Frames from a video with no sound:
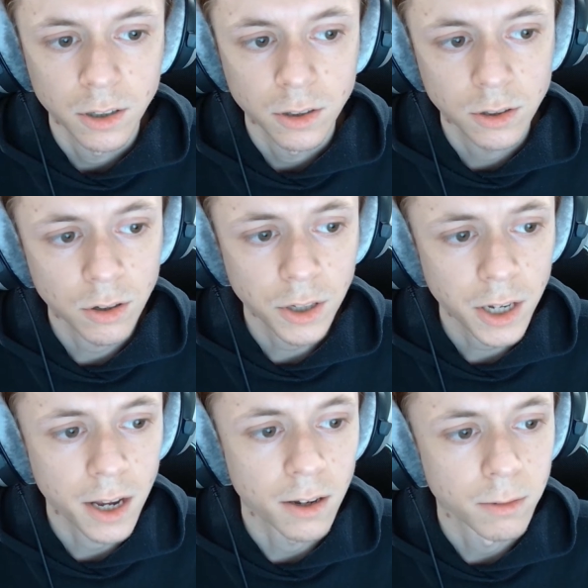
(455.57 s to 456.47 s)
So
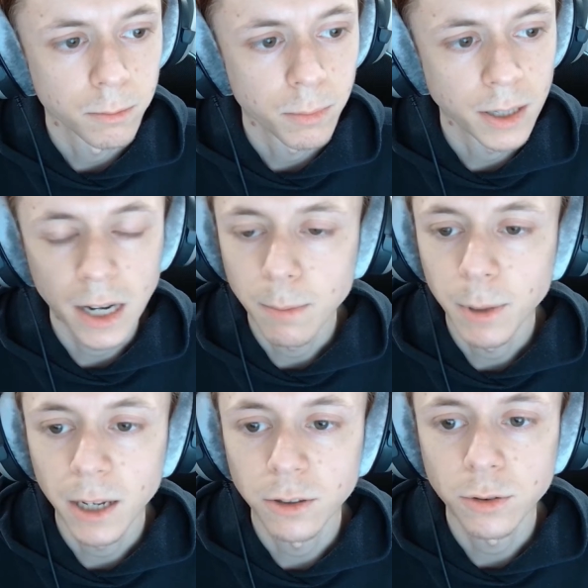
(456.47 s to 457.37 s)
yeah, but I
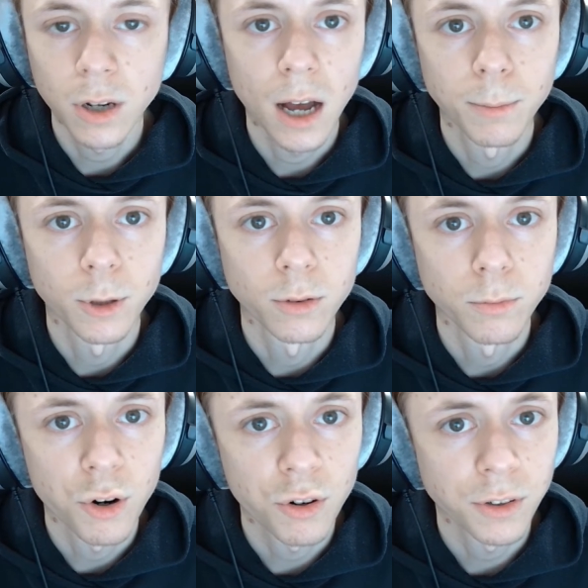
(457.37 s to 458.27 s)
plan to upload
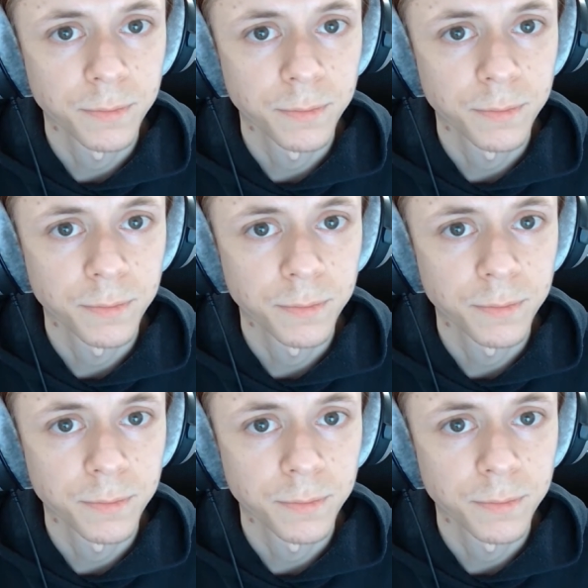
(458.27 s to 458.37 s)
more